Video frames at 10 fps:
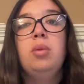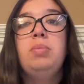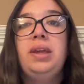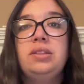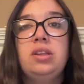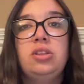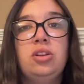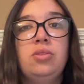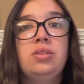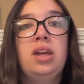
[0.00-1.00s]
because it
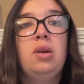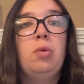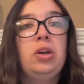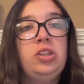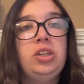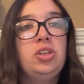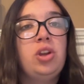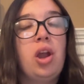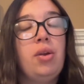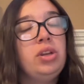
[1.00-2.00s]
shows that while she is
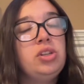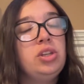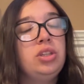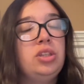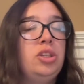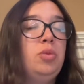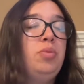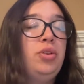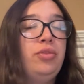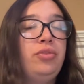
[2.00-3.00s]
drowning, she is still
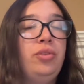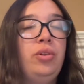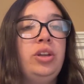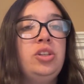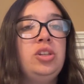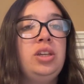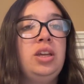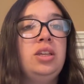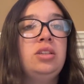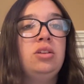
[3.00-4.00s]
beautiful and she
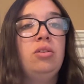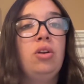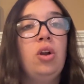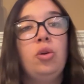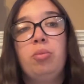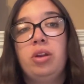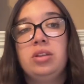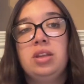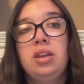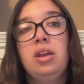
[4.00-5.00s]
is still her own
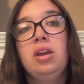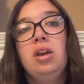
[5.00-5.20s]
person,